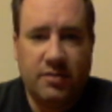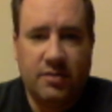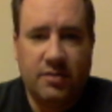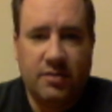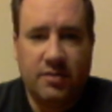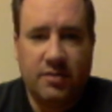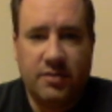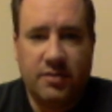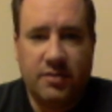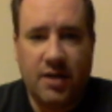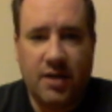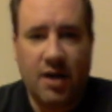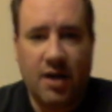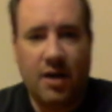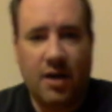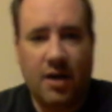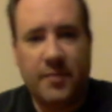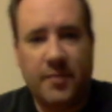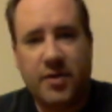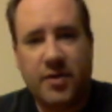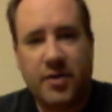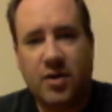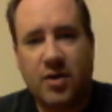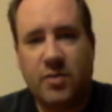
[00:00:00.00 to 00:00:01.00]
Now I'm
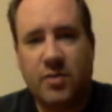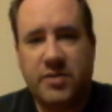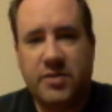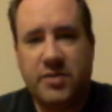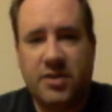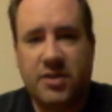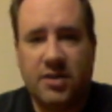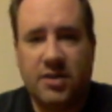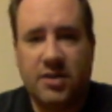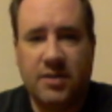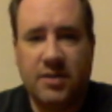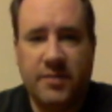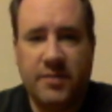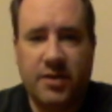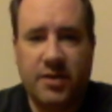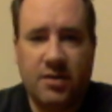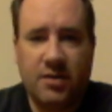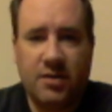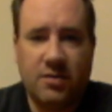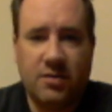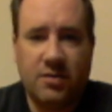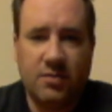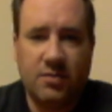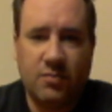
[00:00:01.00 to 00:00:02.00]
gonna go with the
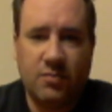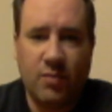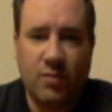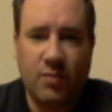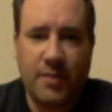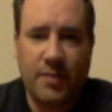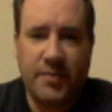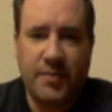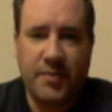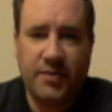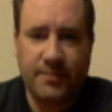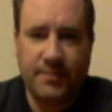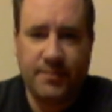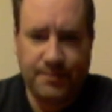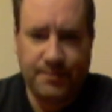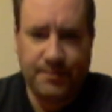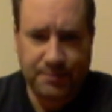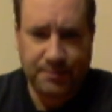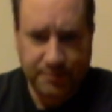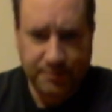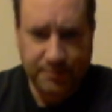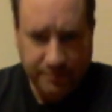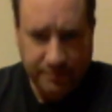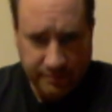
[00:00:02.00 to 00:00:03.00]
limited weapon
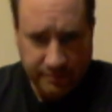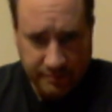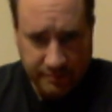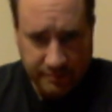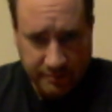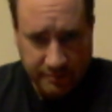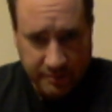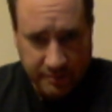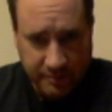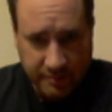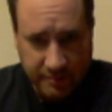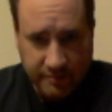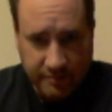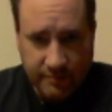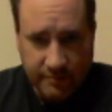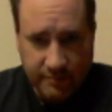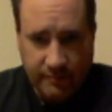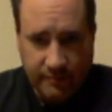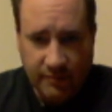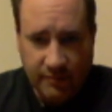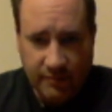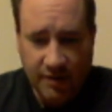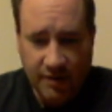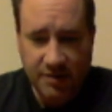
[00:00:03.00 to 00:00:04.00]

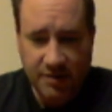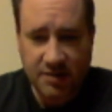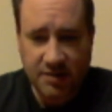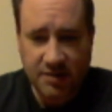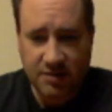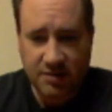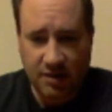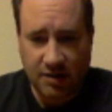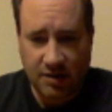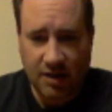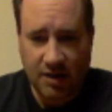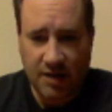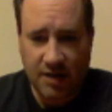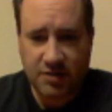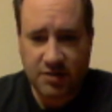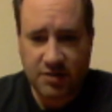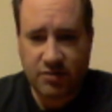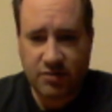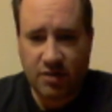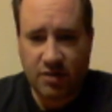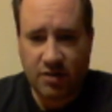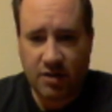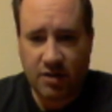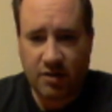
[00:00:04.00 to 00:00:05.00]
because it's a lot
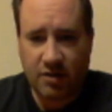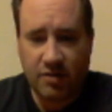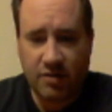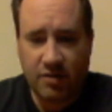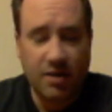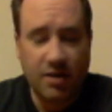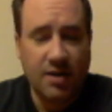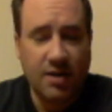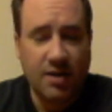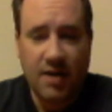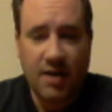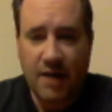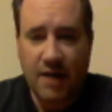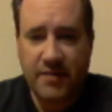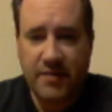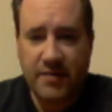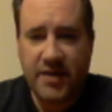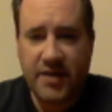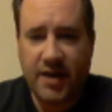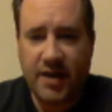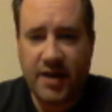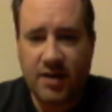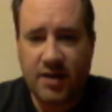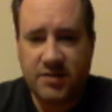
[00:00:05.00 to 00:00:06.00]
stronger.
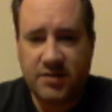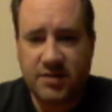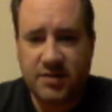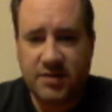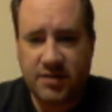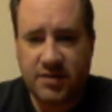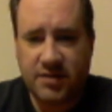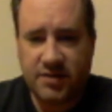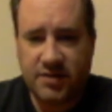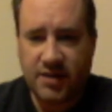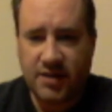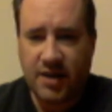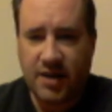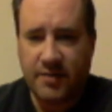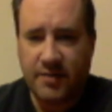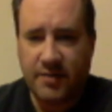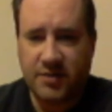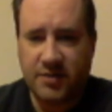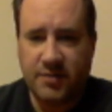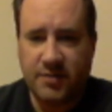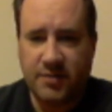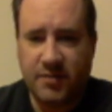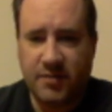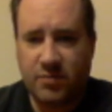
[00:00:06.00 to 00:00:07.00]
Everything else is the same
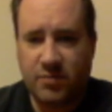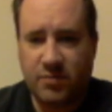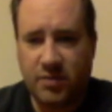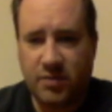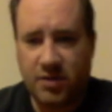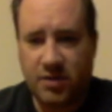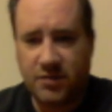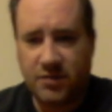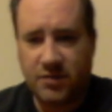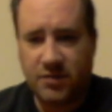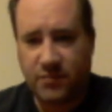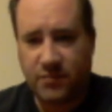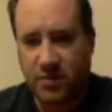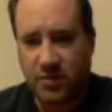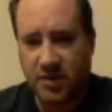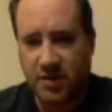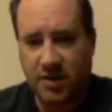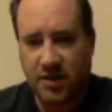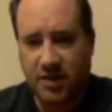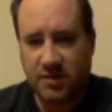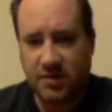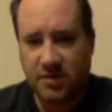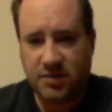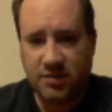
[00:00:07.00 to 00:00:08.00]
except this one does
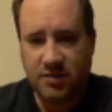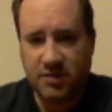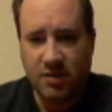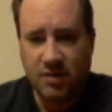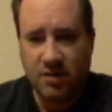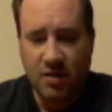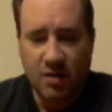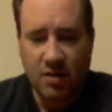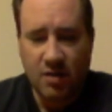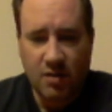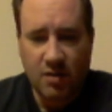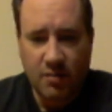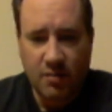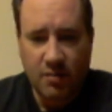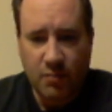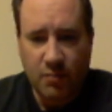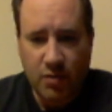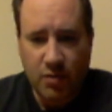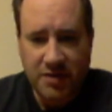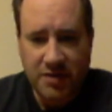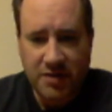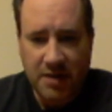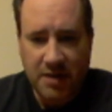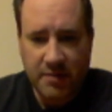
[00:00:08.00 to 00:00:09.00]
4,000
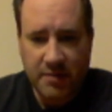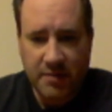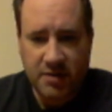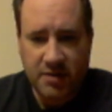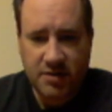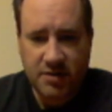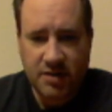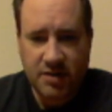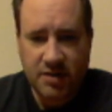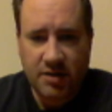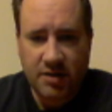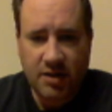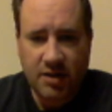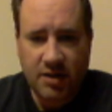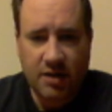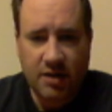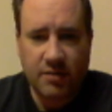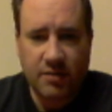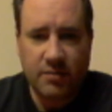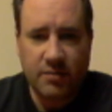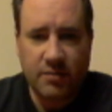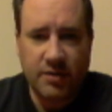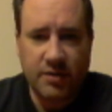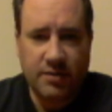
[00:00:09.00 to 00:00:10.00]
more damage than the
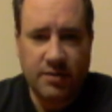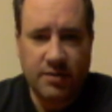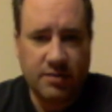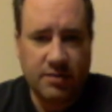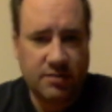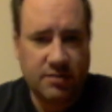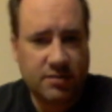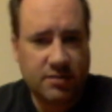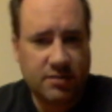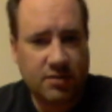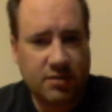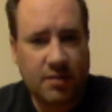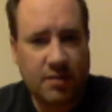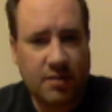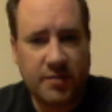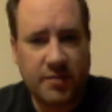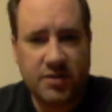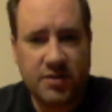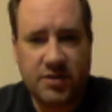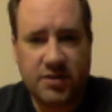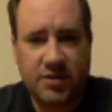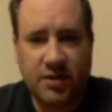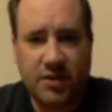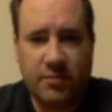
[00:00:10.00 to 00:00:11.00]
other one. So I'm
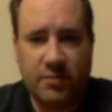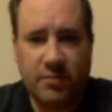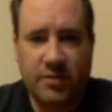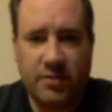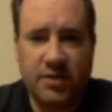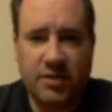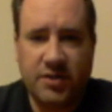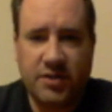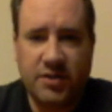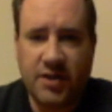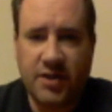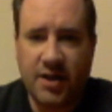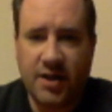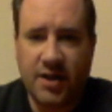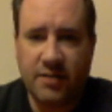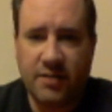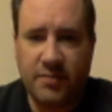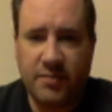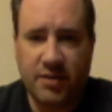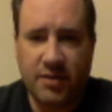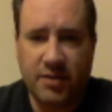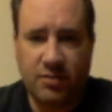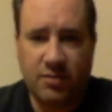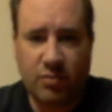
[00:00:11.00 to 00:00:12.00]
gonna stick with the jagged
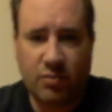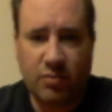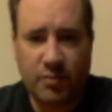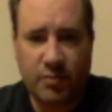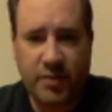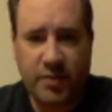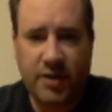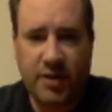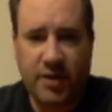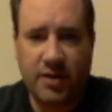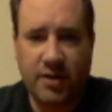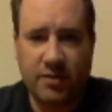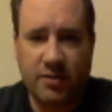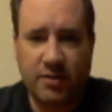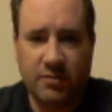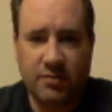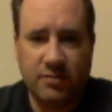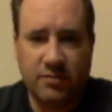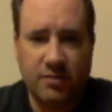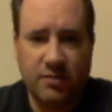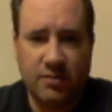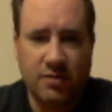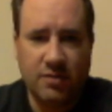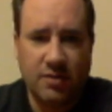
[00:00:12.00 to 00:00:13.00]
bit
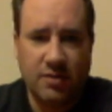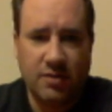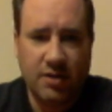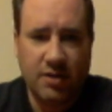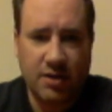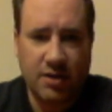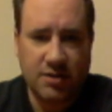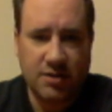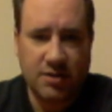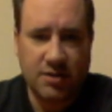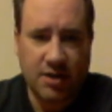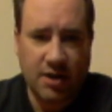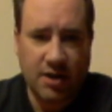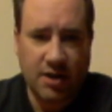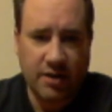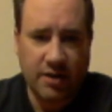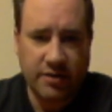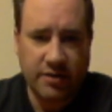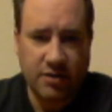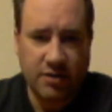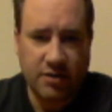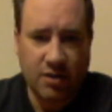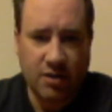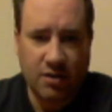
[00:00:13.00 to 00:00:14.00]
torpedo. And I think I got
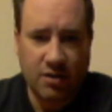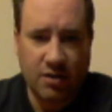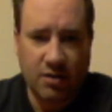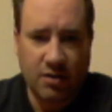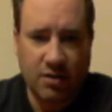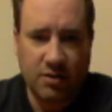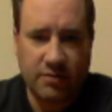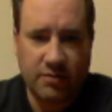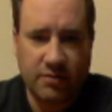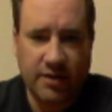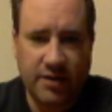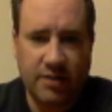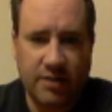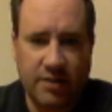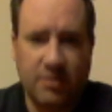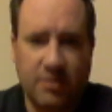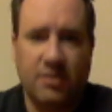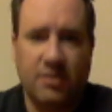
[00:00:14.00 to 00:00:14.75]
this all around.